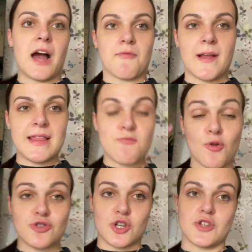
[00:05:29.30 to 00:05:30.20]
I really
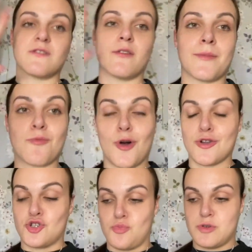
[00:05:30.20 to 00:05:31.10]
want to just fill my
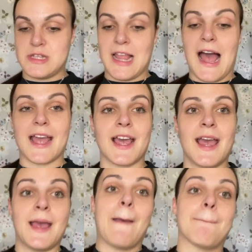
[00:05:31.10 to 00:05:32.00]
wardrobe with like
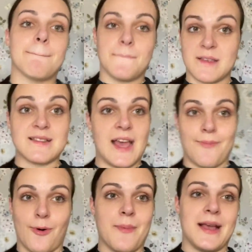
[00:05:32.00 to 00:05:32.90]

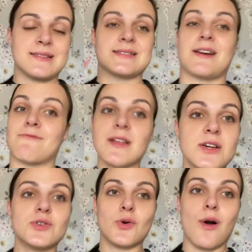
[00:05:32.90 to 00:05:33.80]
staple basics, like really
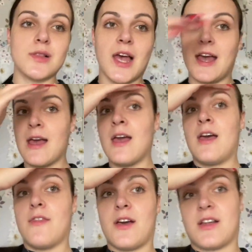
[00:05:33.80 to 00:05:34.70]
good quality
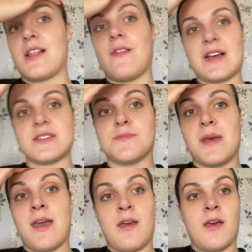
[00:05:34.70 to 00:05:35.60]
that are going to last
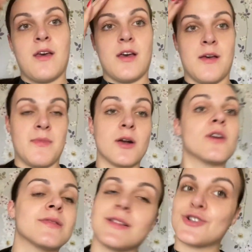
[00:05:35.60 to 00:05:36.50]
me, that
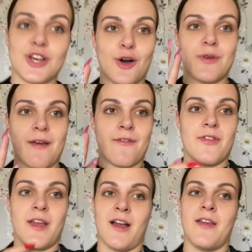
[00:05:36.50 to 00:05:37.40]
can literally go with
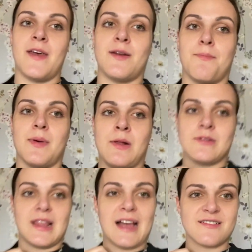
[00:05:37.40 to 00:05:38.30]
everything, and then
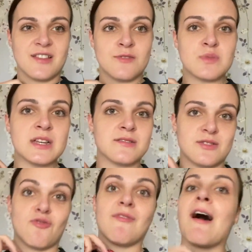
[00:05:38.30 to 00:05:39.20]
build like certain pieces
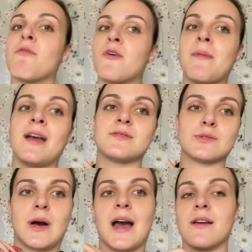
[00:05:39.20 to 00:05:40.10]
around them, hence
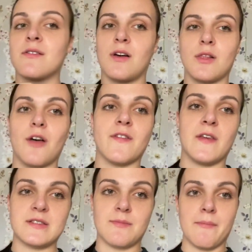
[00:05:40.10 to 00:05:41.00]
why a lot of the
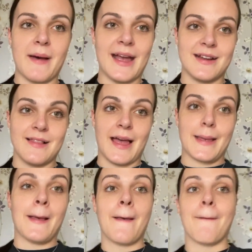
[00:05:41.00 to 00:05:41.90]
things I've been buying are like